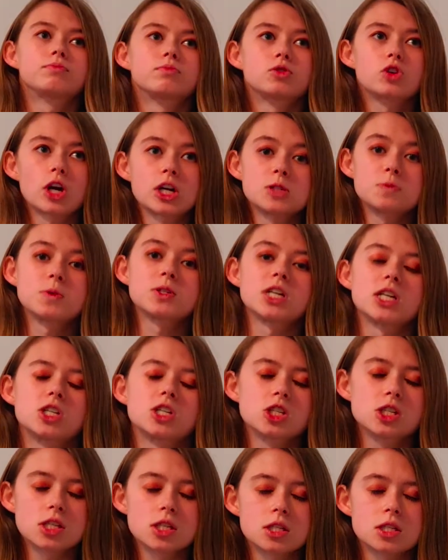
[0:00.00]

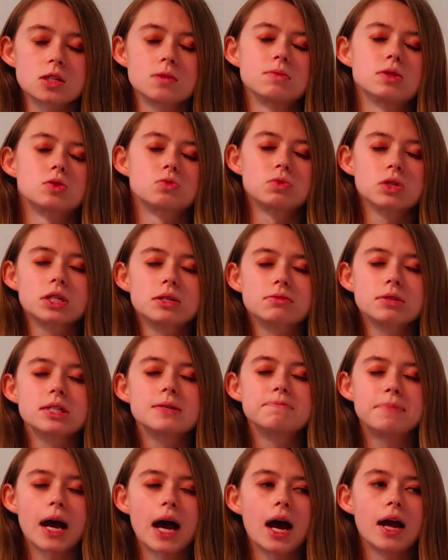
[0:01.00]
Transportation system is really, really
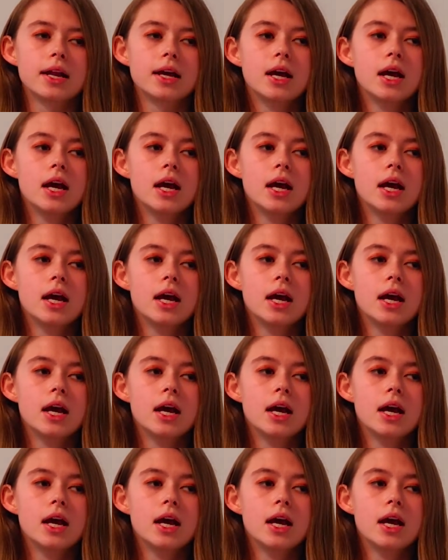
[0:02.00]
bad